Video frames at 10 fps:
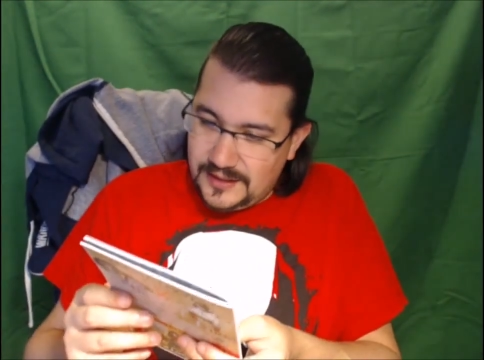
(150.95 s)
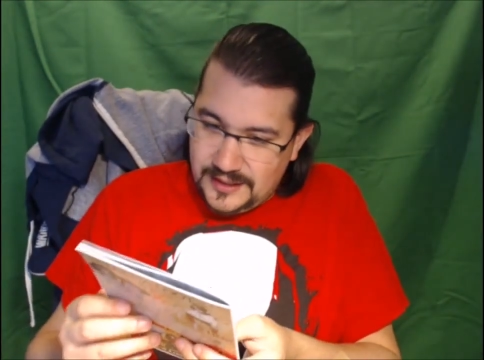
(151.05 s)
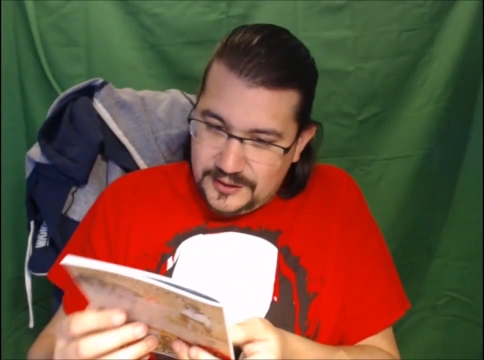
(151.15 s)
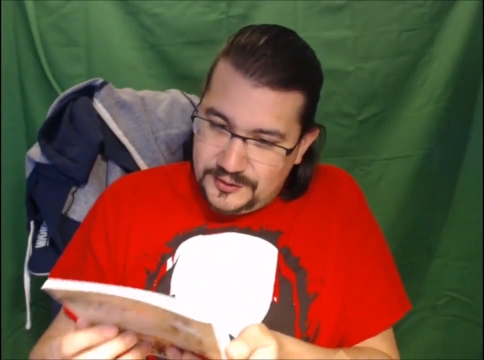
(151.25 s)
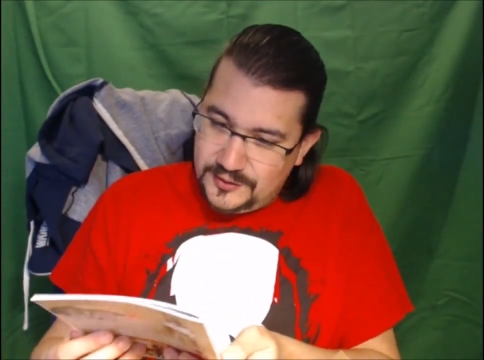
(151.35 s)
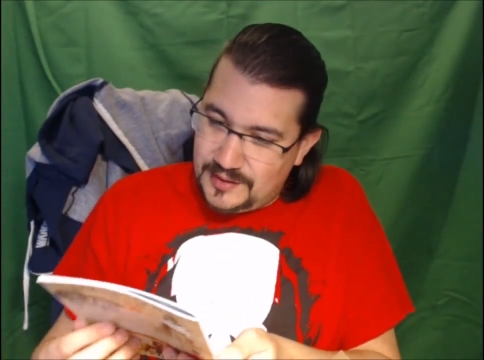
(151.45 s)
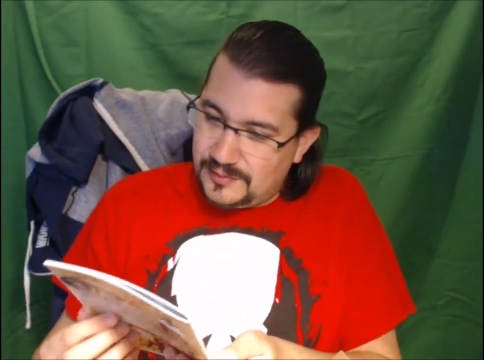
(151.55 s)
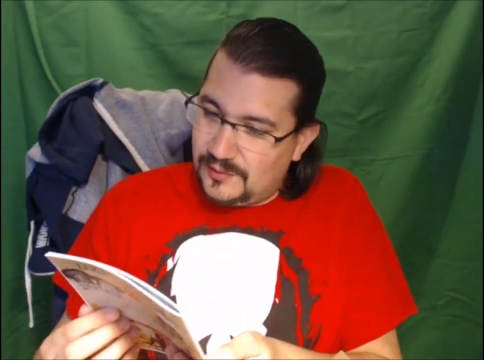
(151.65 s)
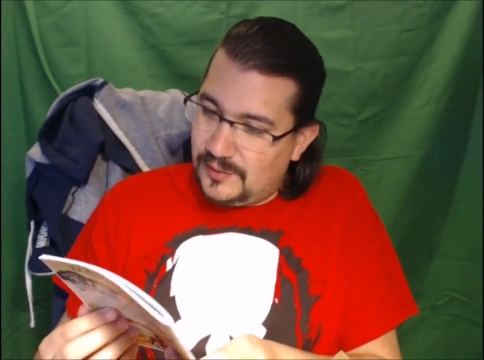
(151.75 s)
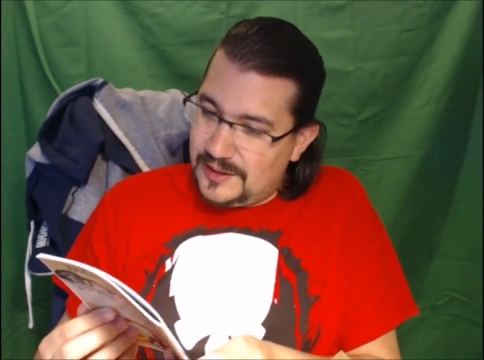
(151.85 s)
Issue
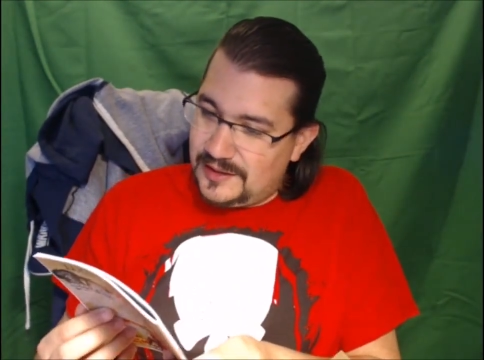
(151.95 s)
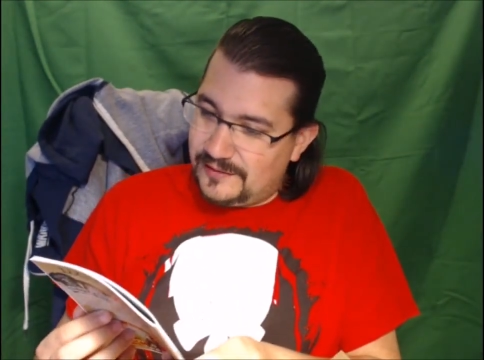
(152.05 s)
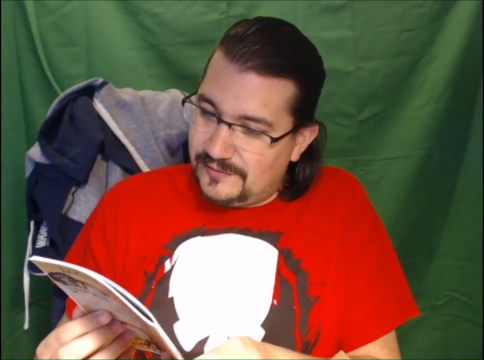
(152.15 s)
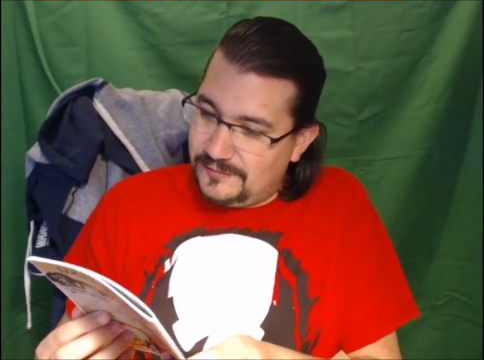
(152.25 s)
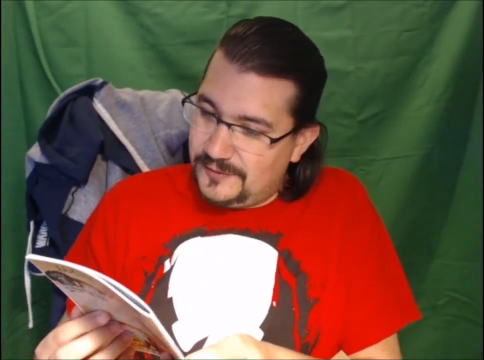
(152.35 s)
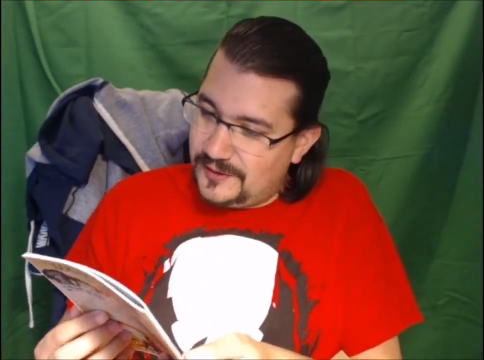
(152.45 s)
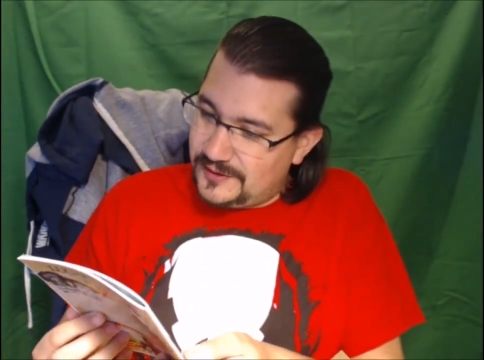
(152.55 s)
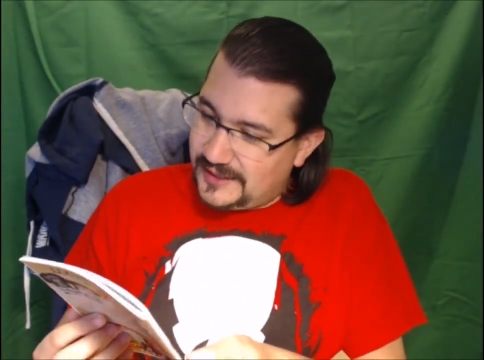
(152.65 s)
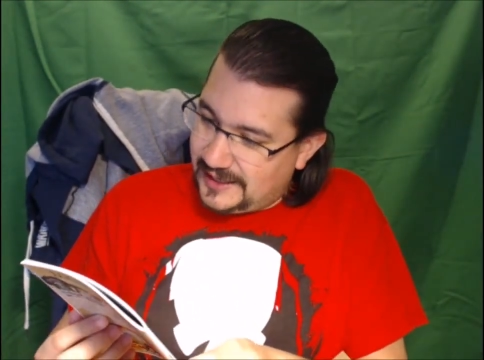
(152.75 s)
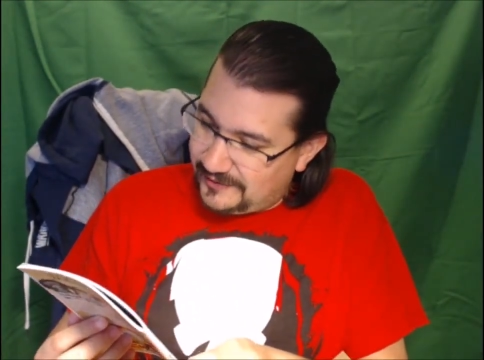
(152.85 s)
number one of Rudos
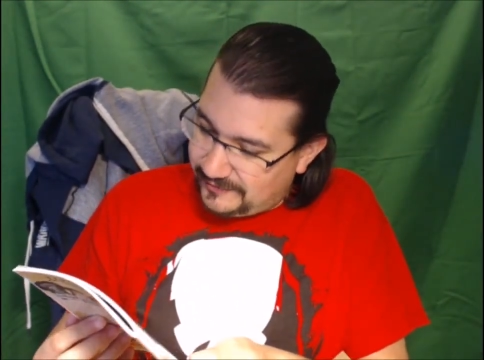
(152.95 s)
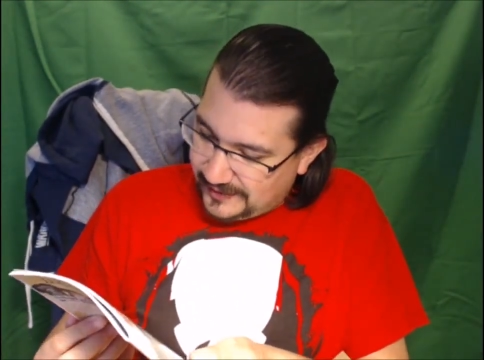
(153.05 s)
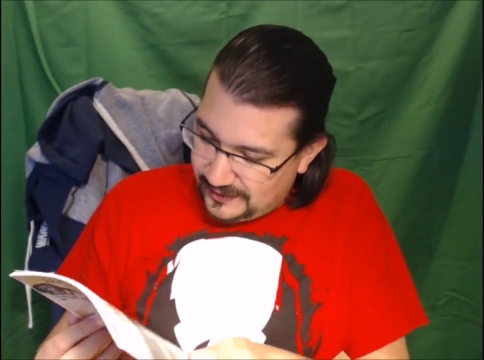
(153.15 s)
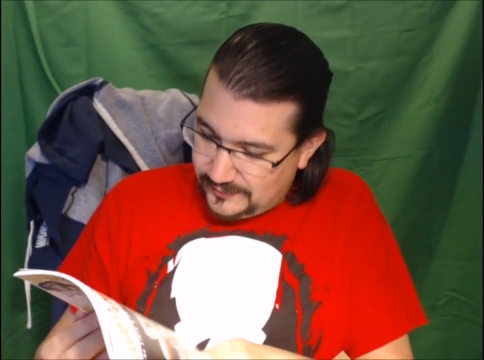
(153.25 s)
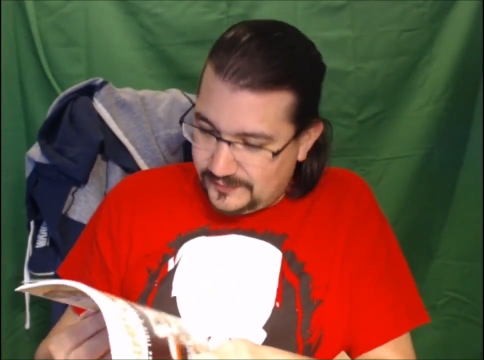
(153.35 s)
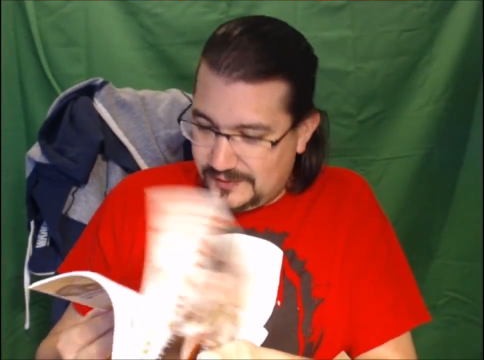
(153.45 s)
Can't Fail.